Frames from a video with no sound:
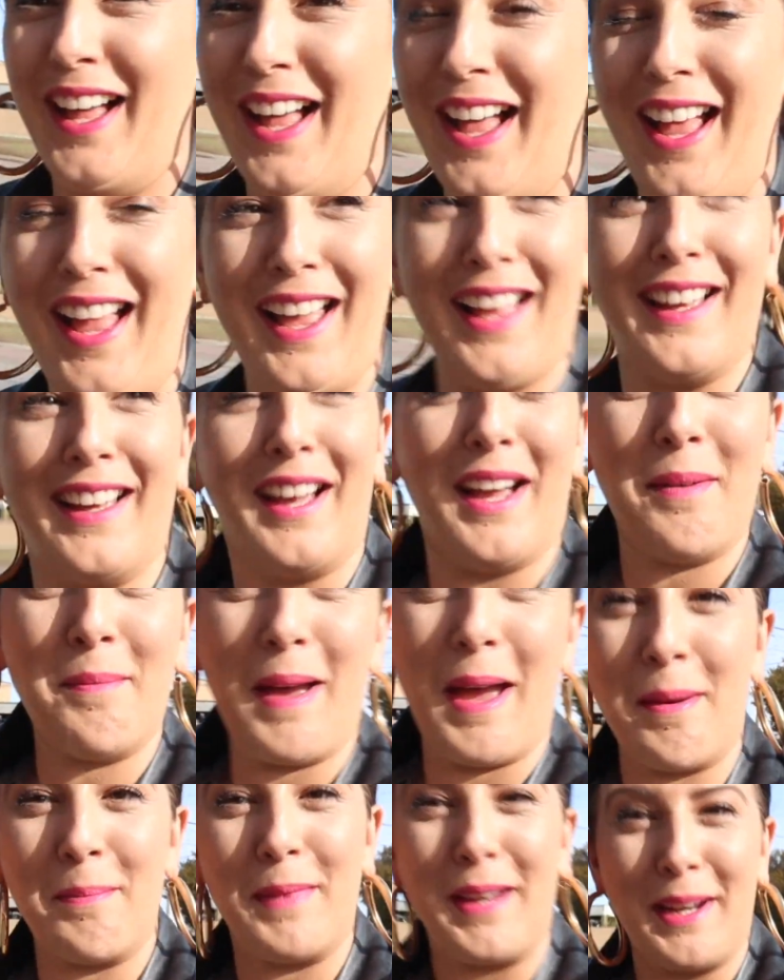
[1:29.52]
Oh, I
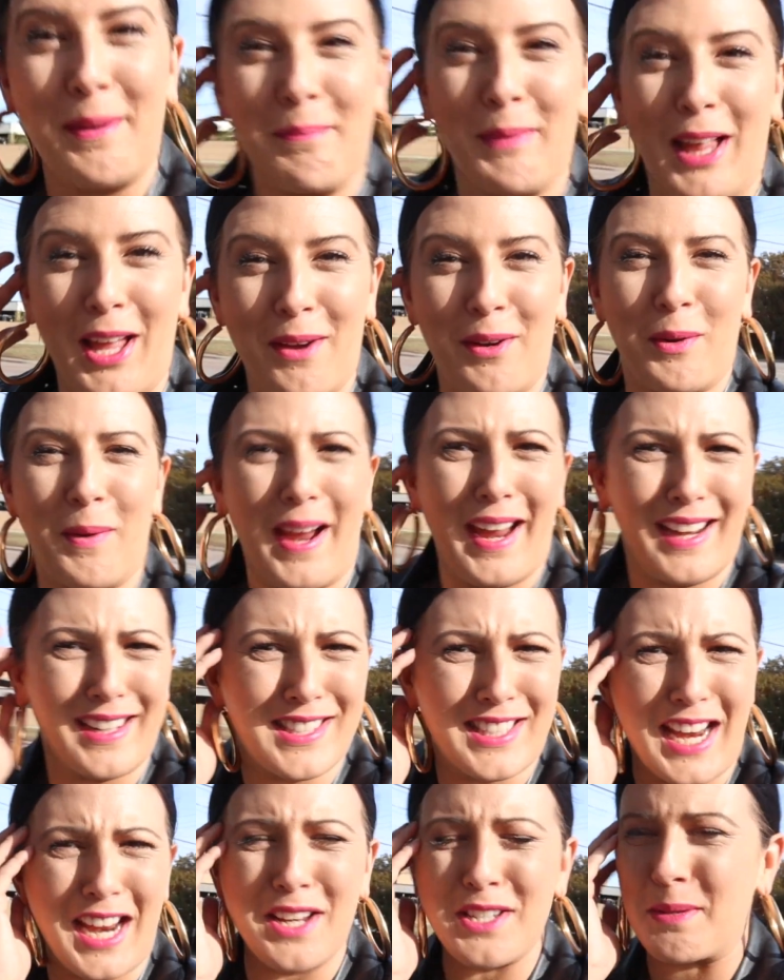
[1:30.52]
might be blown away.
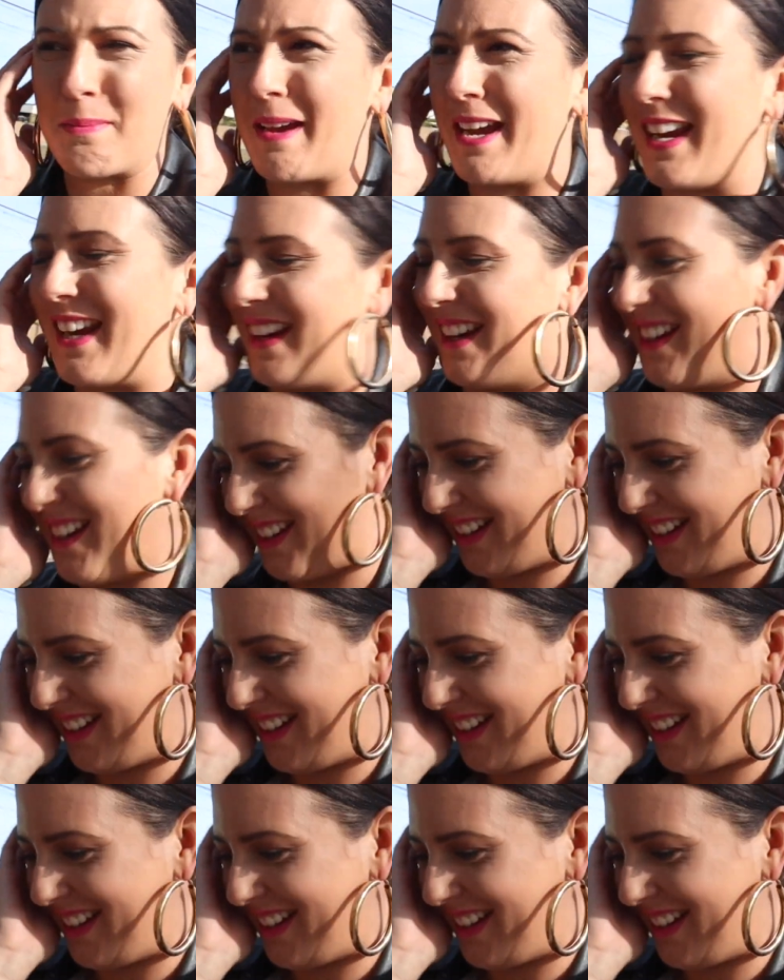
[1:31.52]
Excuse me.